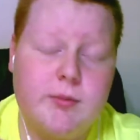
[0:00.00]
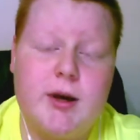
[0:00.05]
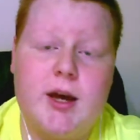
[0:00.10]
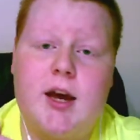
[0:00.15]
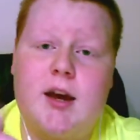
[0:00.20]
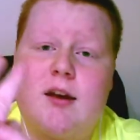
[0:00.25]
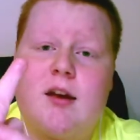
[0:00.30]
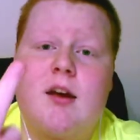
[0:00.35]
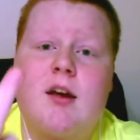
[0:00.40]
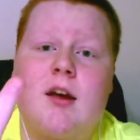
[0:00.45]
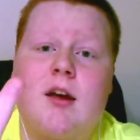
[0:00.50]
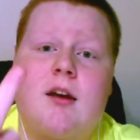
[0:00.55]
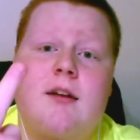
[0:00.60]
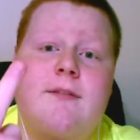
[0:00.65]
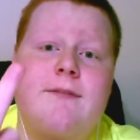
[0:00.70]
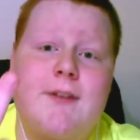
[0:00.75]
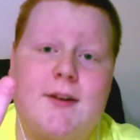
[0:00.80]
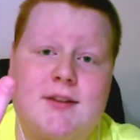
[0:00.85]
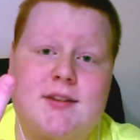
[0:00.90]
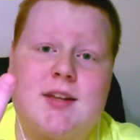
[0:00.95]
back,
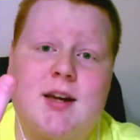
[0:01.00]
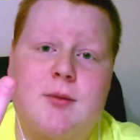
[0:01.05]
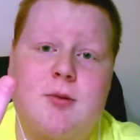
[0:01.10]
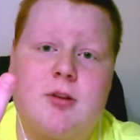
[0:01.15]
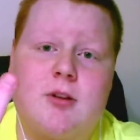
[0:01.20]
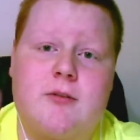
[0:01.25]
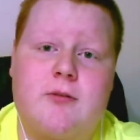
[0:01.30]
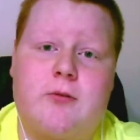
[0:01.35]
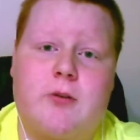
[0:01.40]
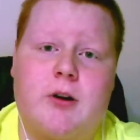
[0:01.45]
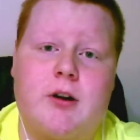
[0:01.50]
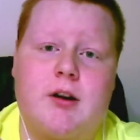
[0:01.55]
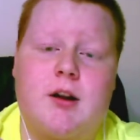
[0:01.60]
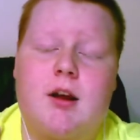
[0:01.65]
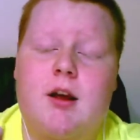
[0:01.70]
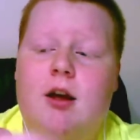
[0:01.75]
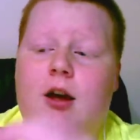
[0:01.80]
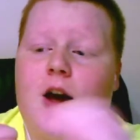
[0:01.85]
FaceTime on the front.